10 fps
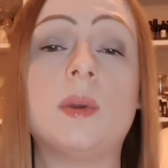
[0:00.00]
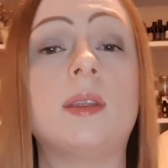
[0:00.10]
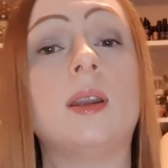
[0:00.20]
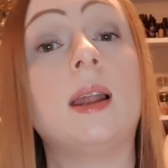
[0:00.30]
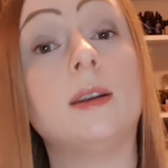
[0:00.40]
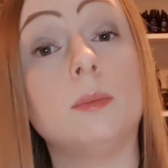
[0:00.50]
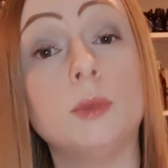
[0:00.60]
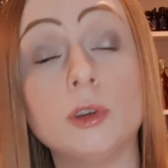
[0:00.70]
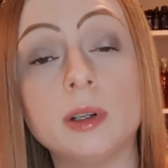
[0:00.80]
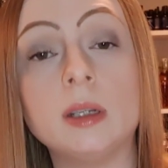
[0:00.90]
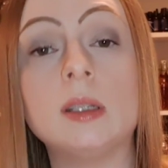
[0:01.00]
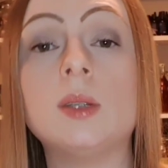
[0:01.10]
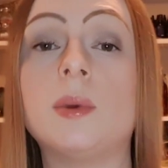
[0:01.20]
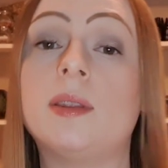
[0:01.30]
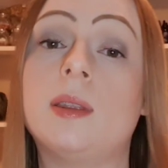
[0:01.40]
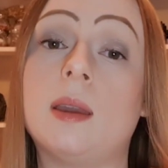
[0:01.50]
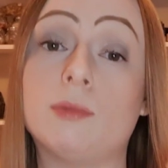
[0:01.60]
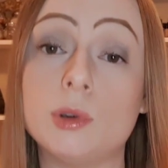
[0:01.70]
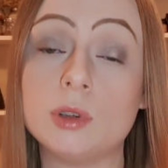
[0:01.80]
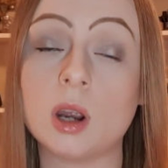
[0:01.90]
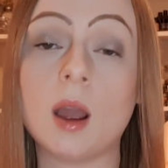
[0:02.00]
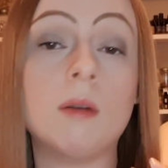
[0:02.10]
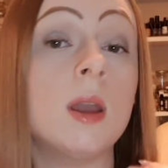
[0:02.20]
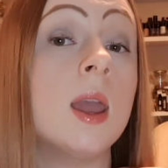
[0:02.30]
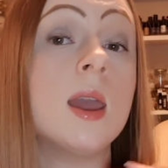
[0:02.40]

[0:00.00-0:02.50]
whether they're Lemurians, whether they're rutile.